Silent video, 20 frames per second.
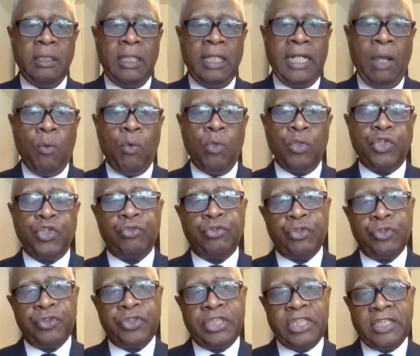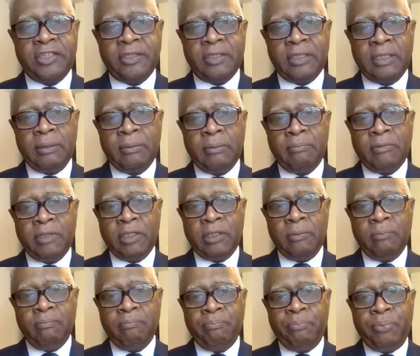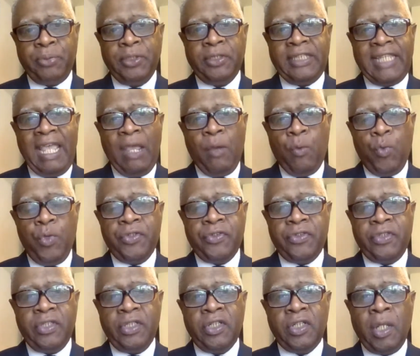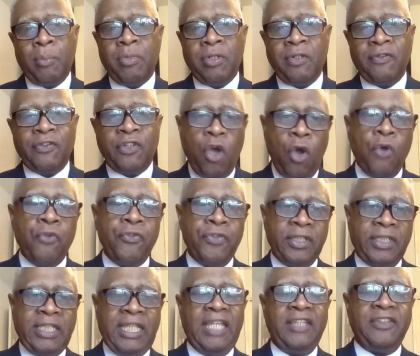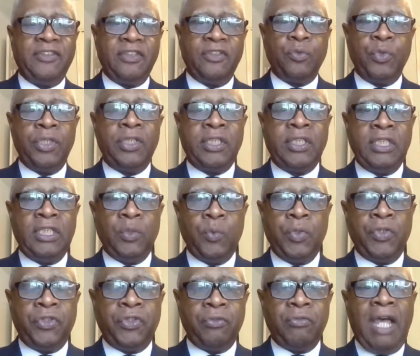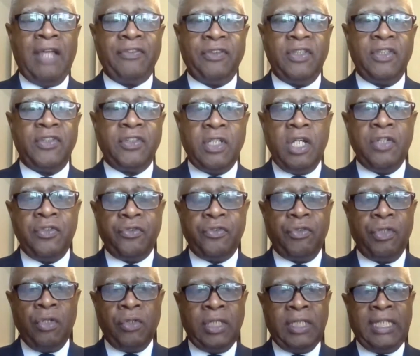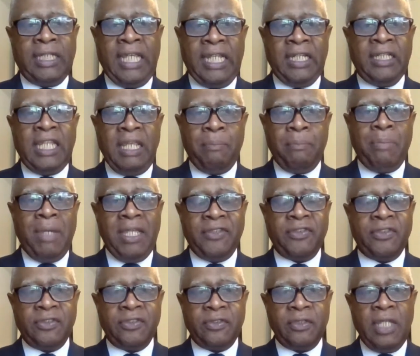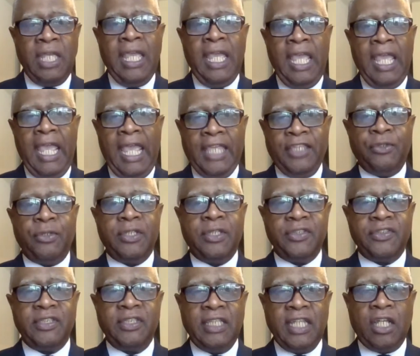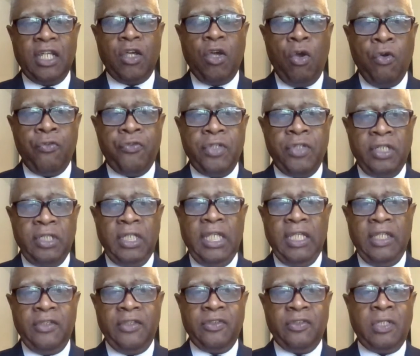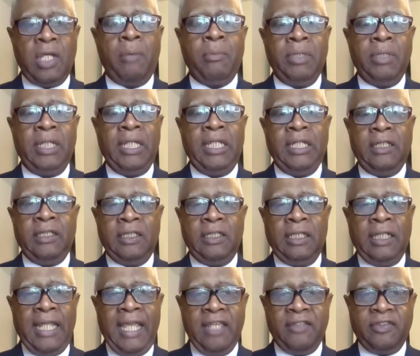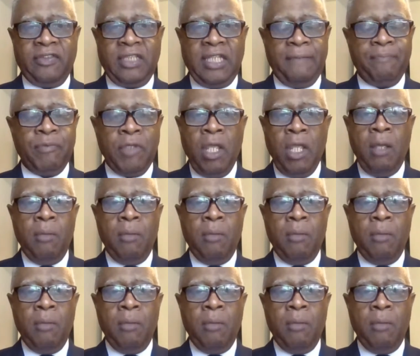And I want you to just put that with the number of COVID cases we're dealing with throughout this country on a day to day basis. And you can see that COVID is dominating the landscape.